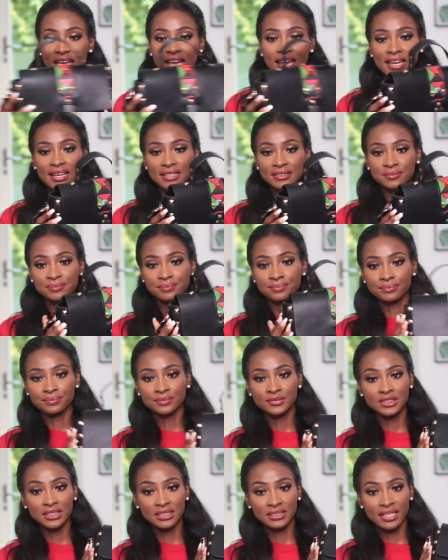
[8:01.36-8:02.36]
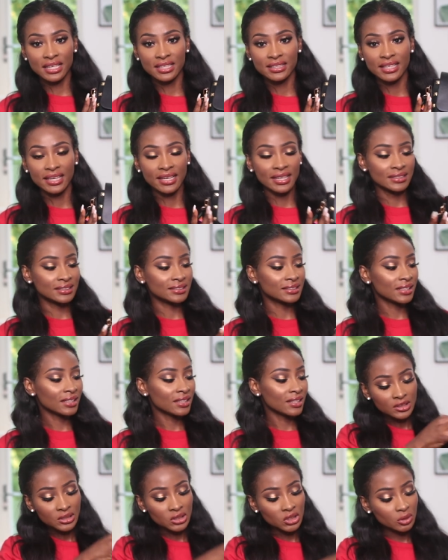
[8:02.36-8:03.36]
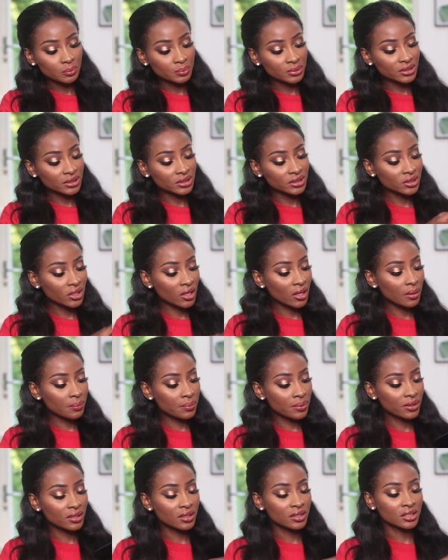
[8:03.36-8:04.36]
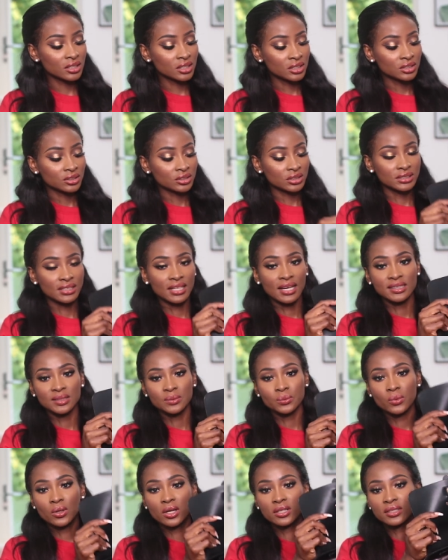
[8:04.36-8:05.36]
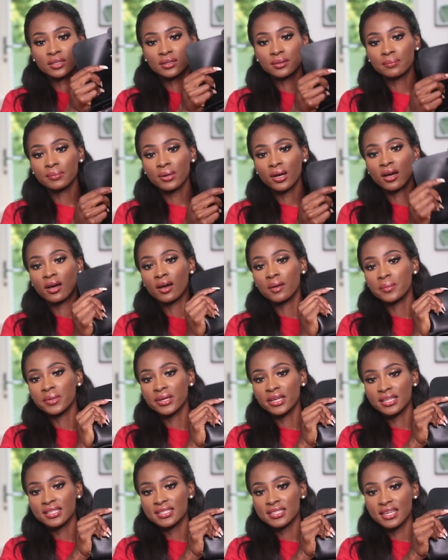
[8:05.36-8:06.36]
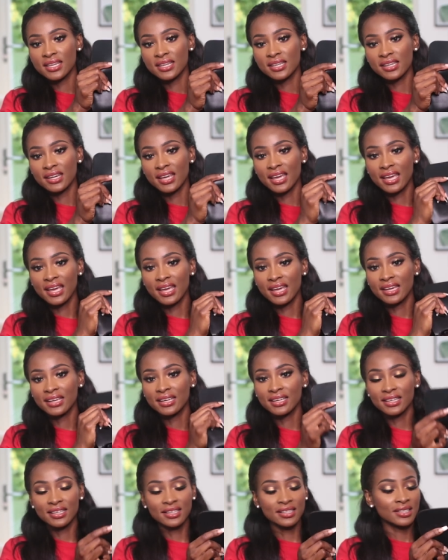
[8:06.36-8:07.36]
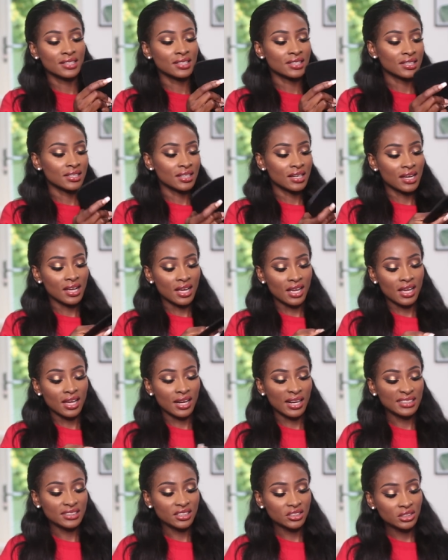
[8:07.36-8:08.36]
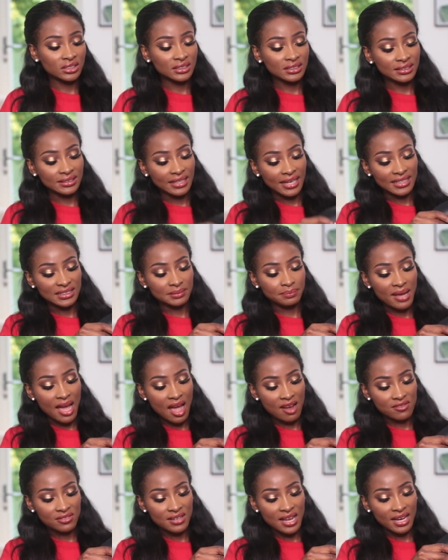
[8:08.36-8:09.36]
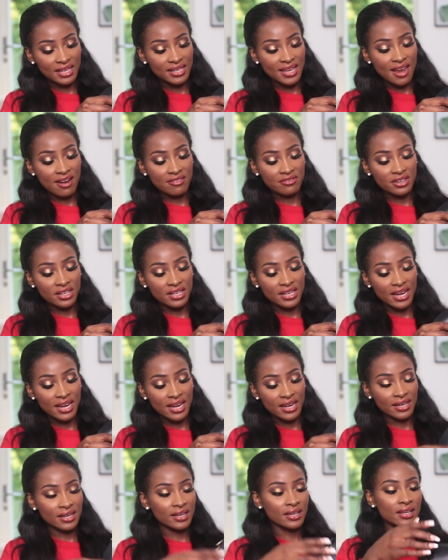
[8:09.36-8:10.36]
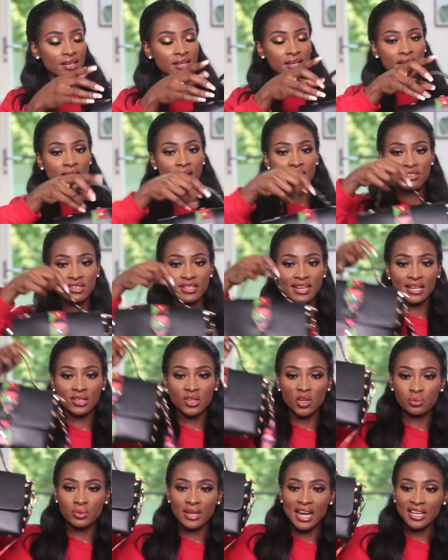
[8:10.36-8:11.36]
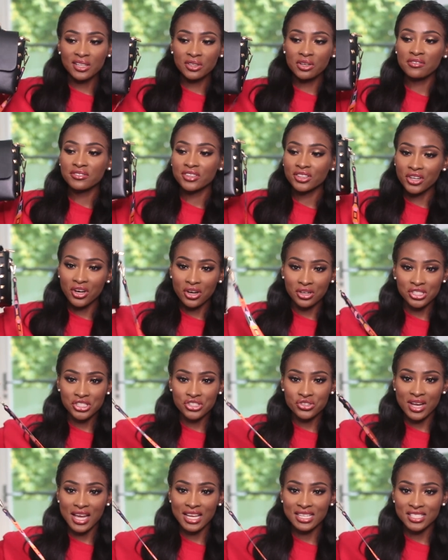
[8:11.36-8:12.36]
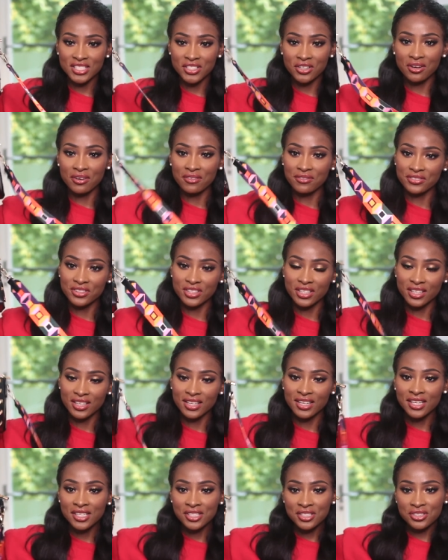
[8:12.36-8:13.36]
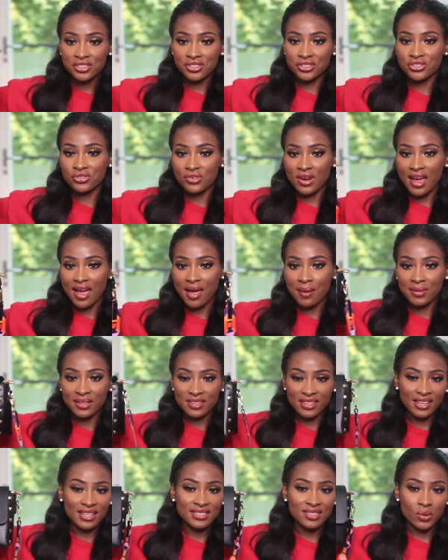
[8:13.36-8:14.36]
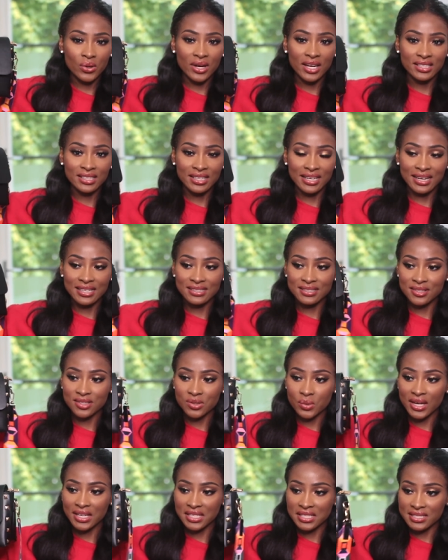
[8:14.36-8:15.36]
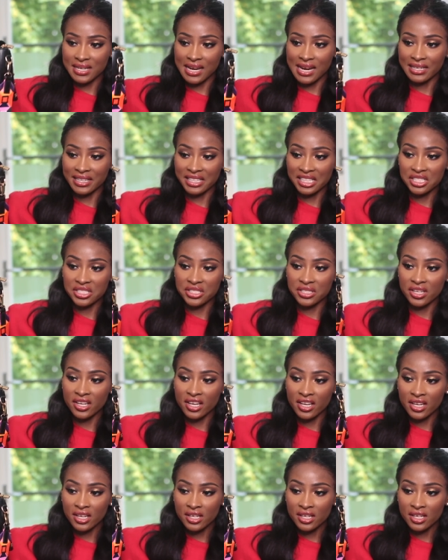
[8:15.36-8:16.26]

yeah, looks like this. Opens up, just has one compartment in there. And it's a good size bag for like an everyday everyday look but I love the contrast of the strap I think it's quite nice it's quite stylish